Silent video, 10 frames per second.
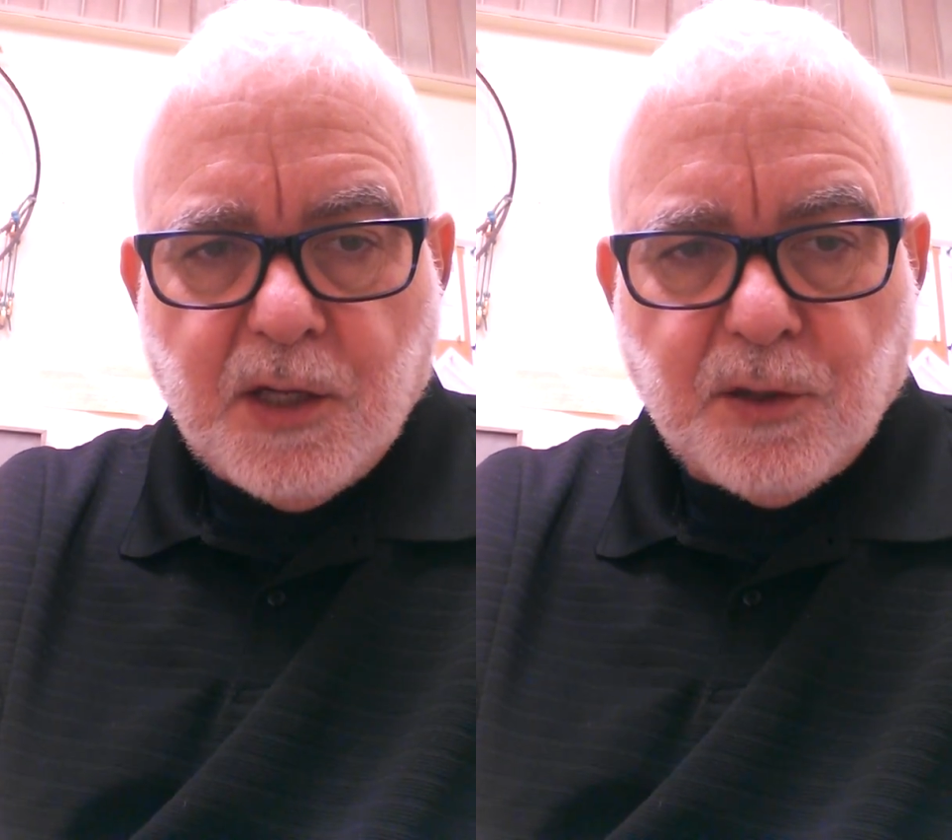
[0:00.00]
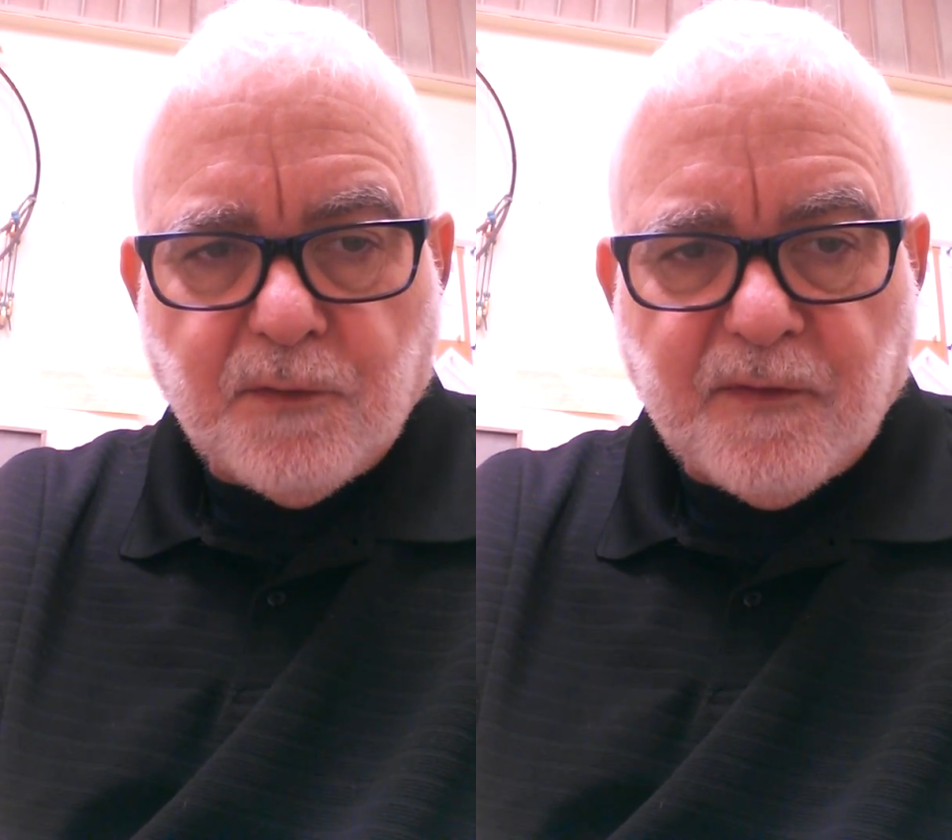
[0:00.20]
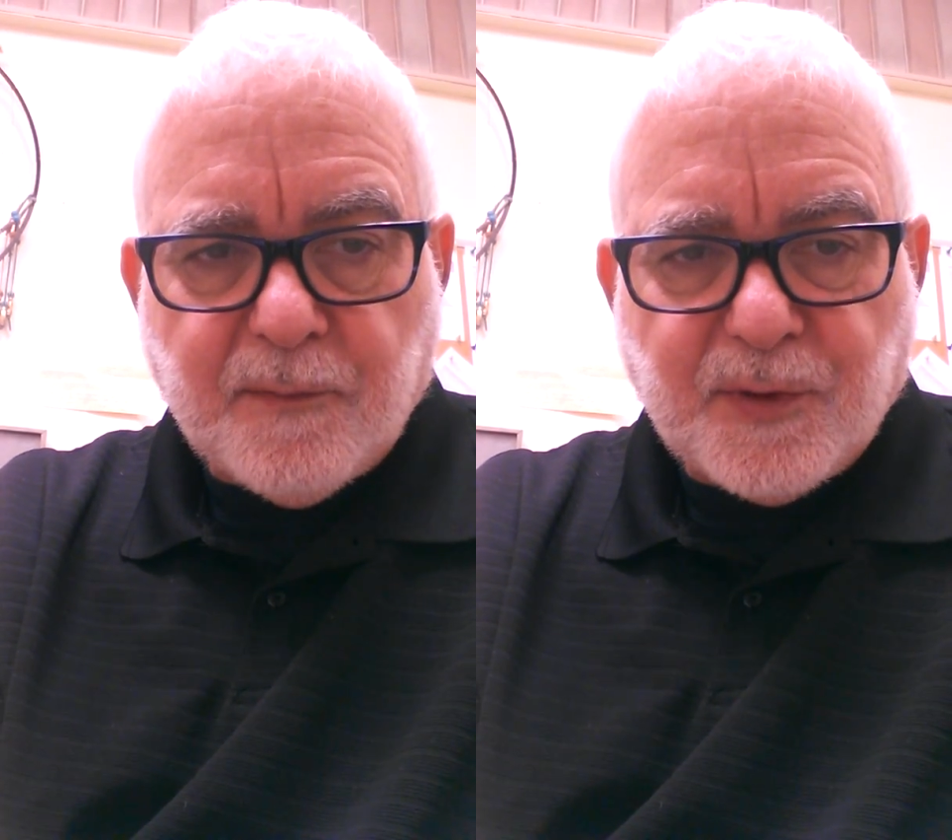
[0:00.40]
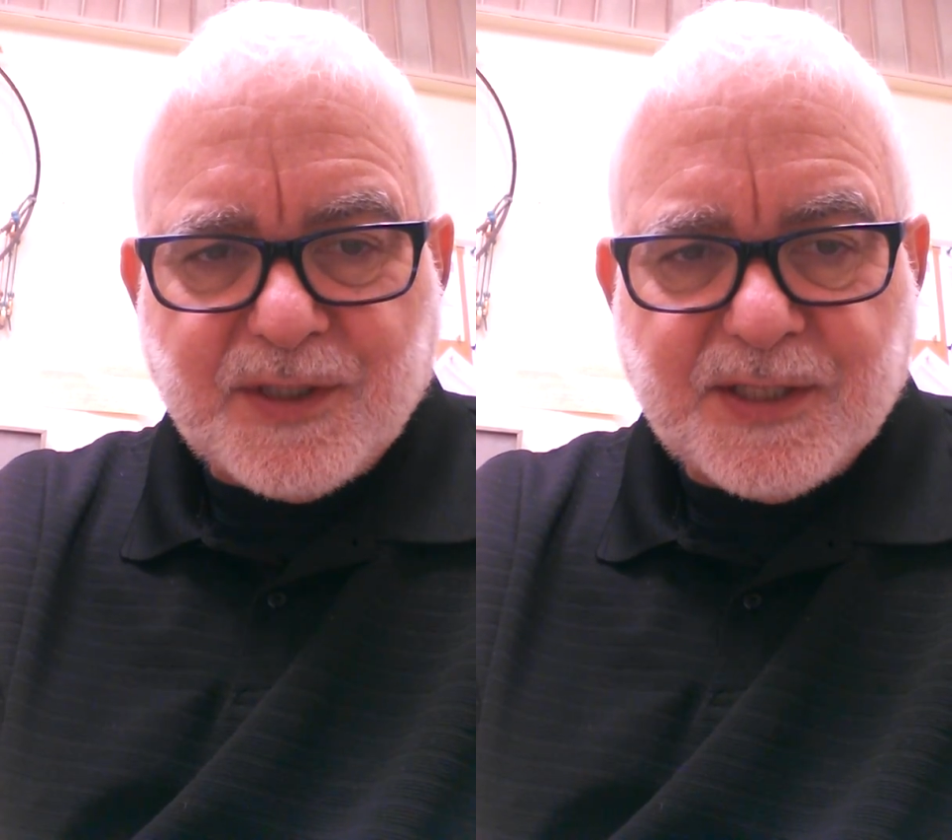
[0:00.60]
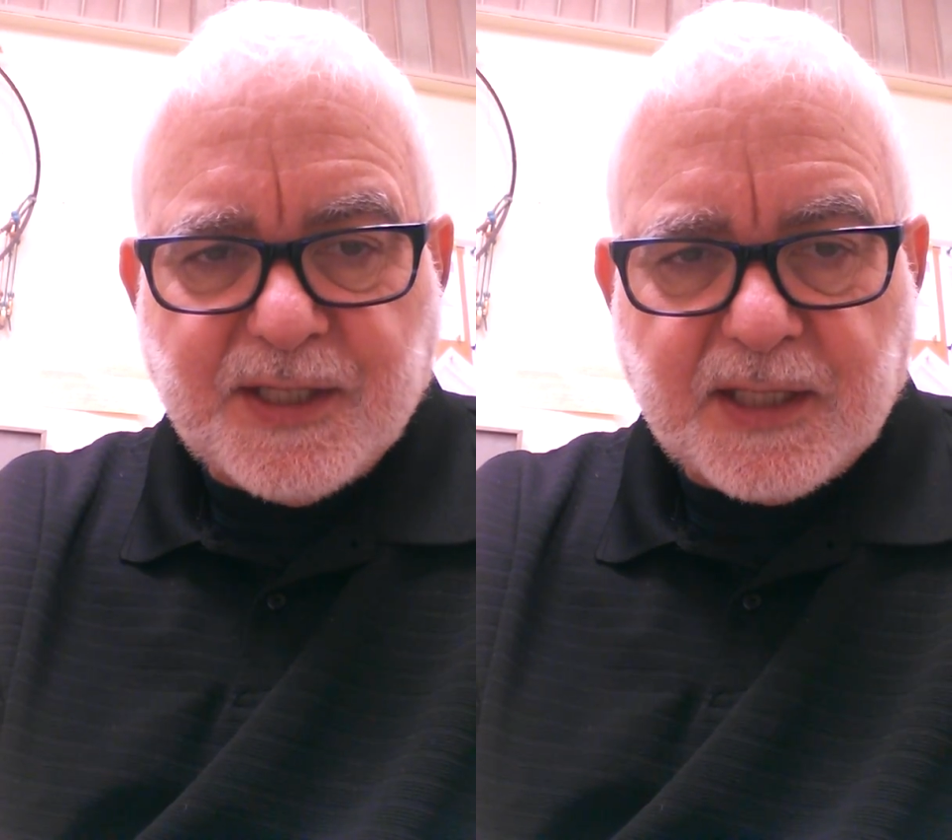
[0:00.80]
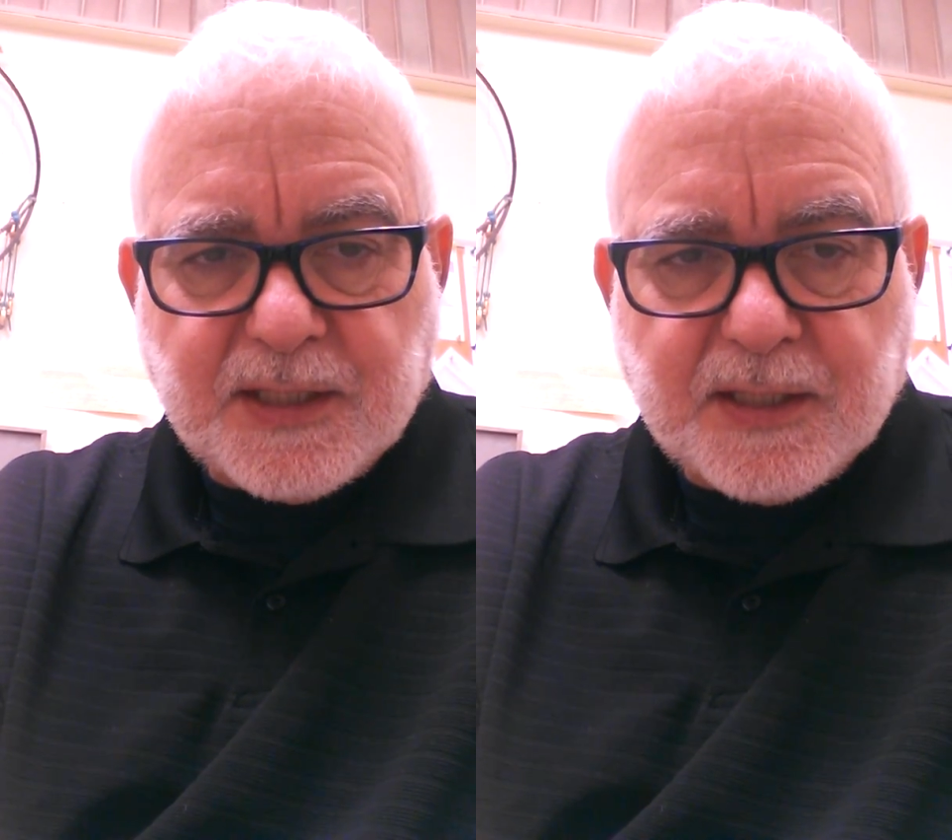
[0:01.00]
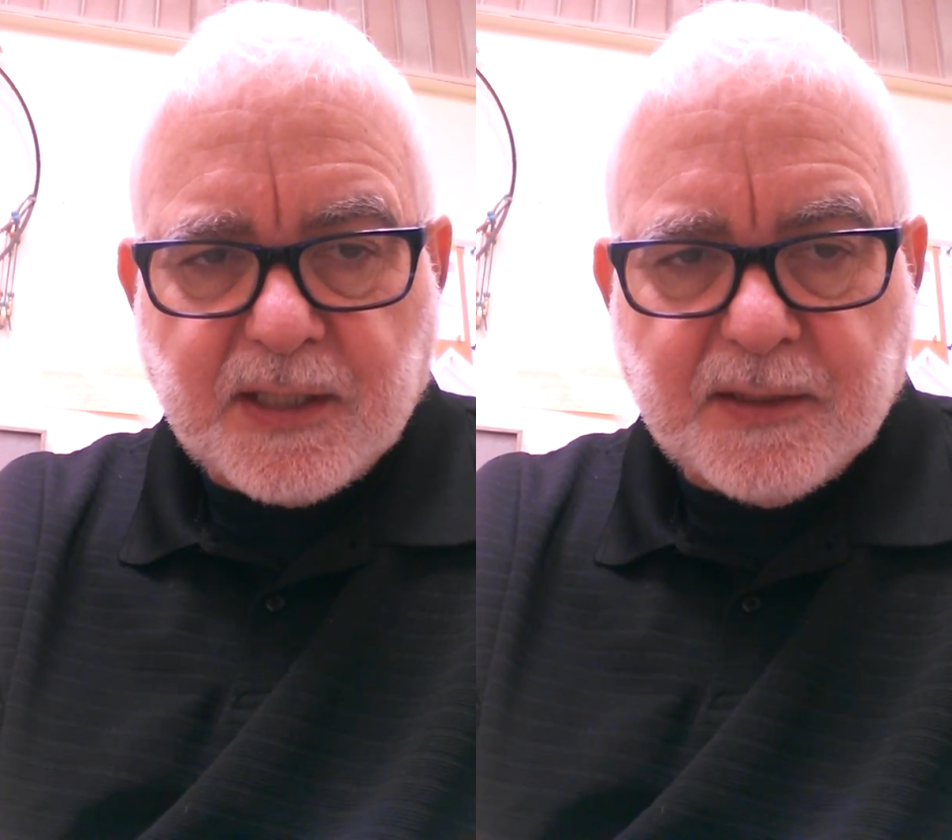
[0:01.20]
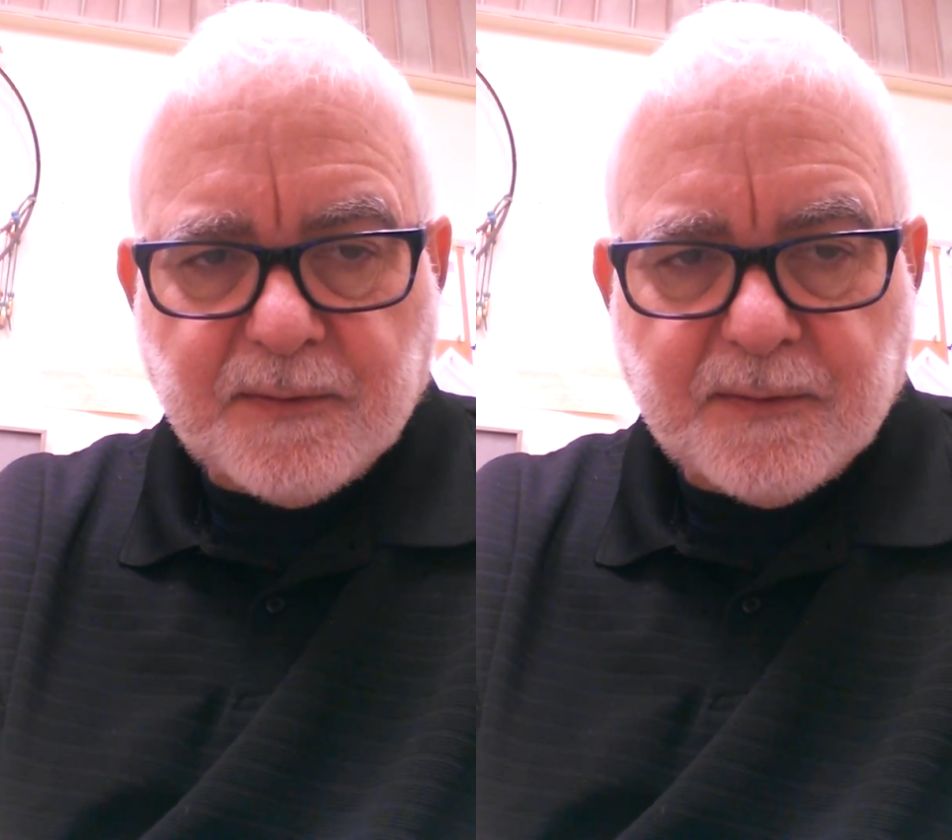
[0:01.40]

November 6th,